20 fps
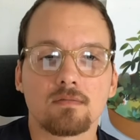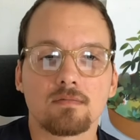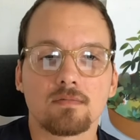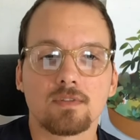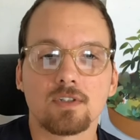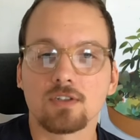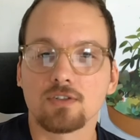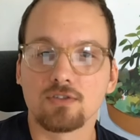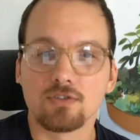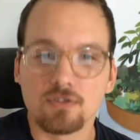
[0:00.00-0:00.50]

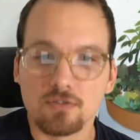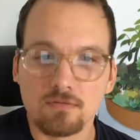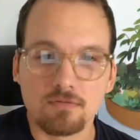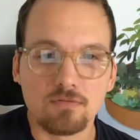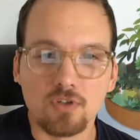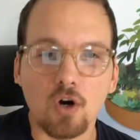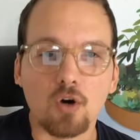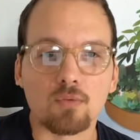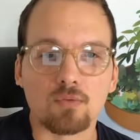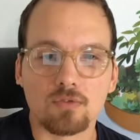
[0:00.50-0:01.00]
Just
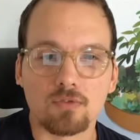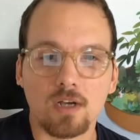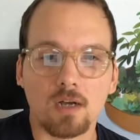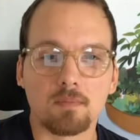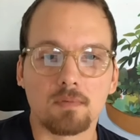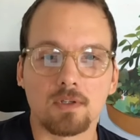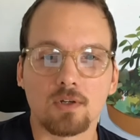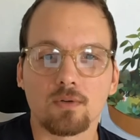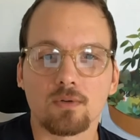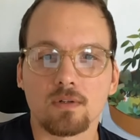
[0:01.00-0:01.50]
don't
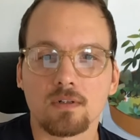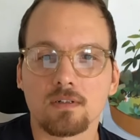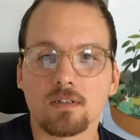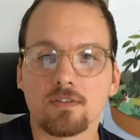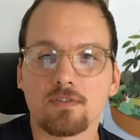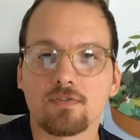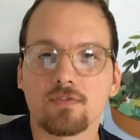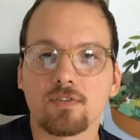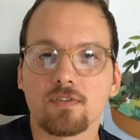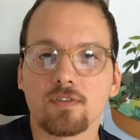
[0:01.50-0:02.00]
upload
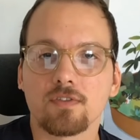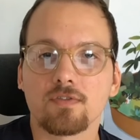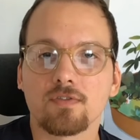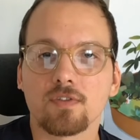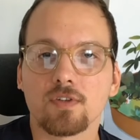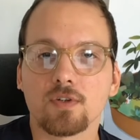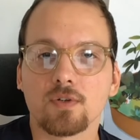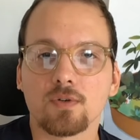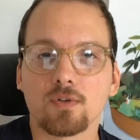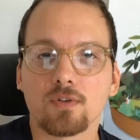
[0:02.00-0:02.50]
if
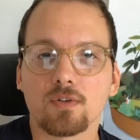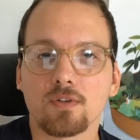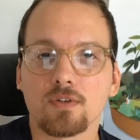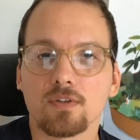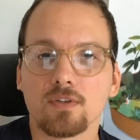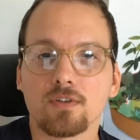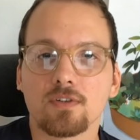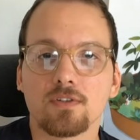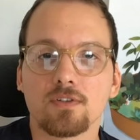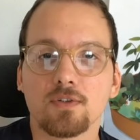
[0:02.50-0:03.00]

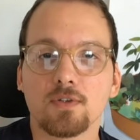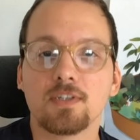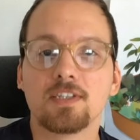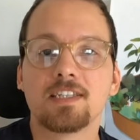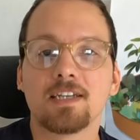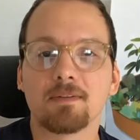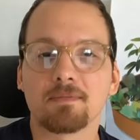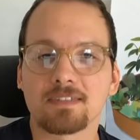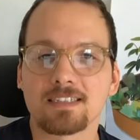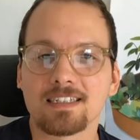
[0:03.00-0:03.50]
you do
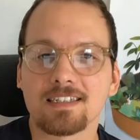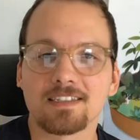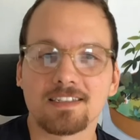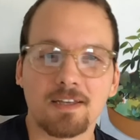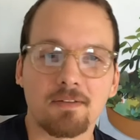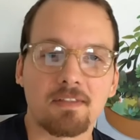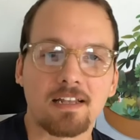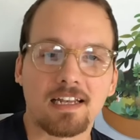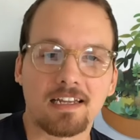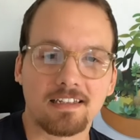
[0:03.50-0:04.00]

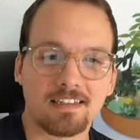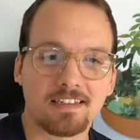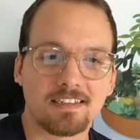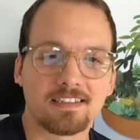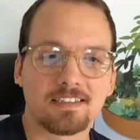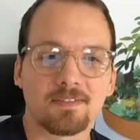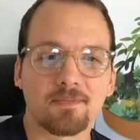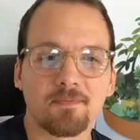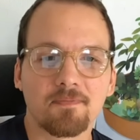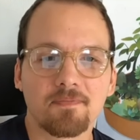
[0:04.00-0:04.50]
something like
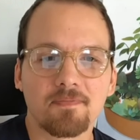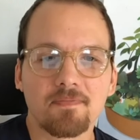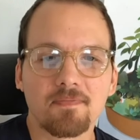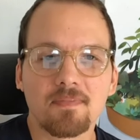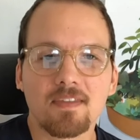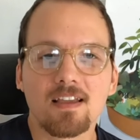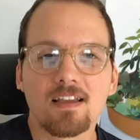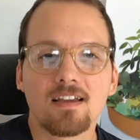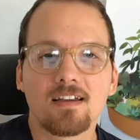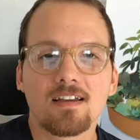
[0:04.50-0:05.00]
this.
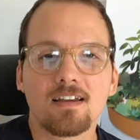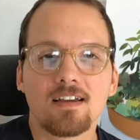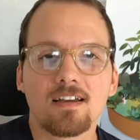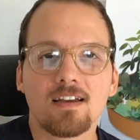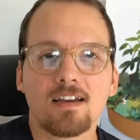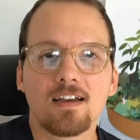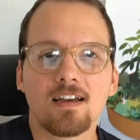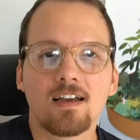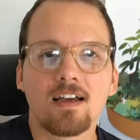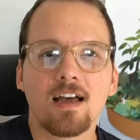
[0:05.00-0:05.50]

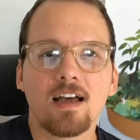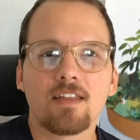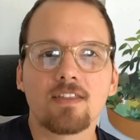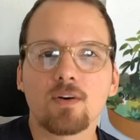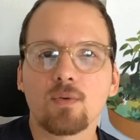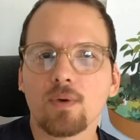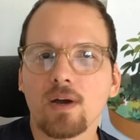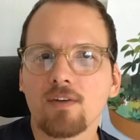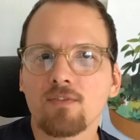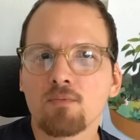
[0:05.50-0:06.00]
And
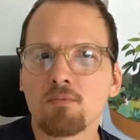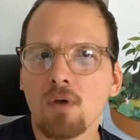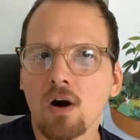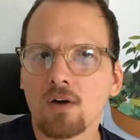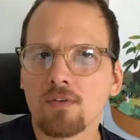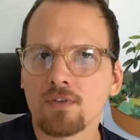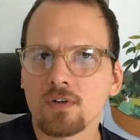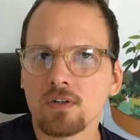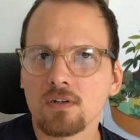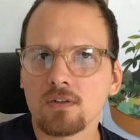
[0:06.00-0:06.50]
then we have
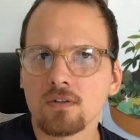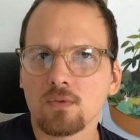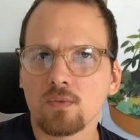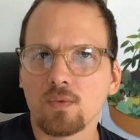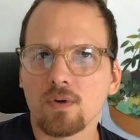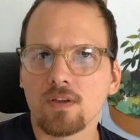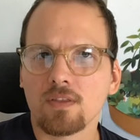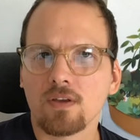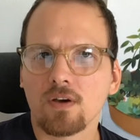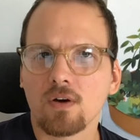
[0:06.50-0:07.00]
Marvel
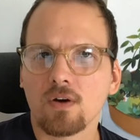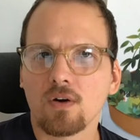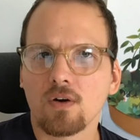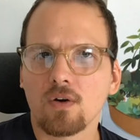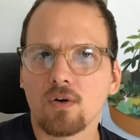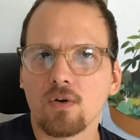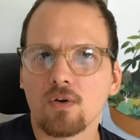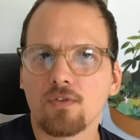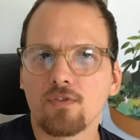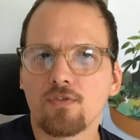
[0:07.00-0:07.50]
with
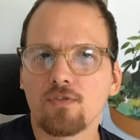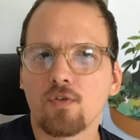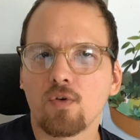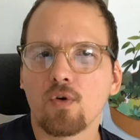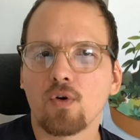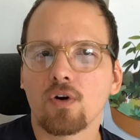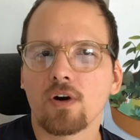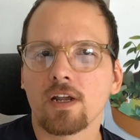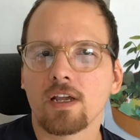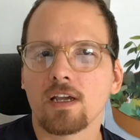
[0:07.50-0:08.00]

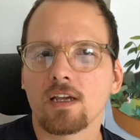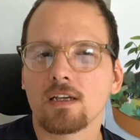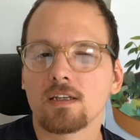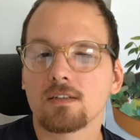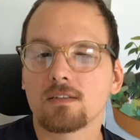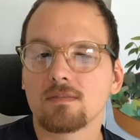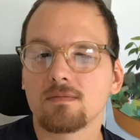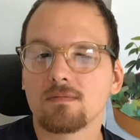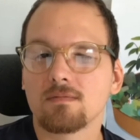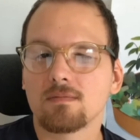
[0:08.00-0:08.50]

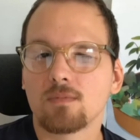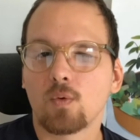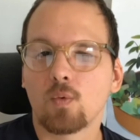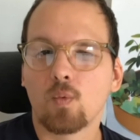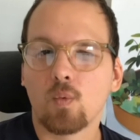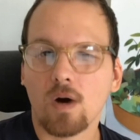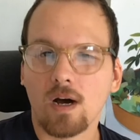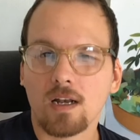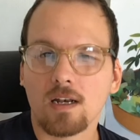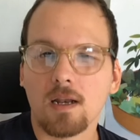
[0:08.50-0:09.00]

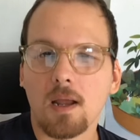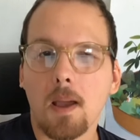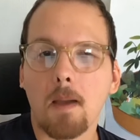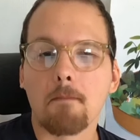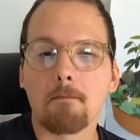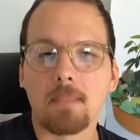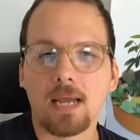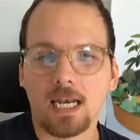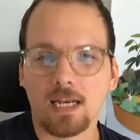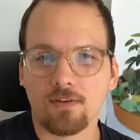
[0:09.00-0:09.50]
41
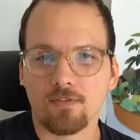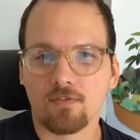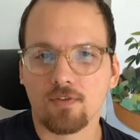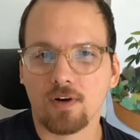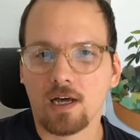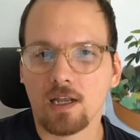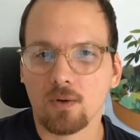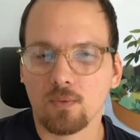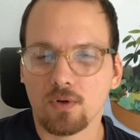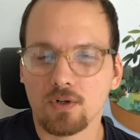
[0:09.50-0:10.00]
million
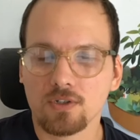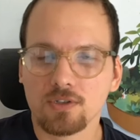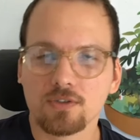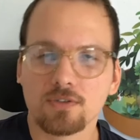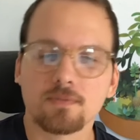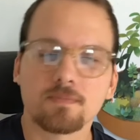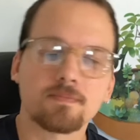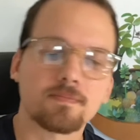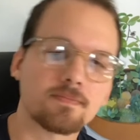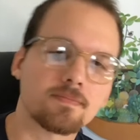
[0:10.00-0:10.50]
followers.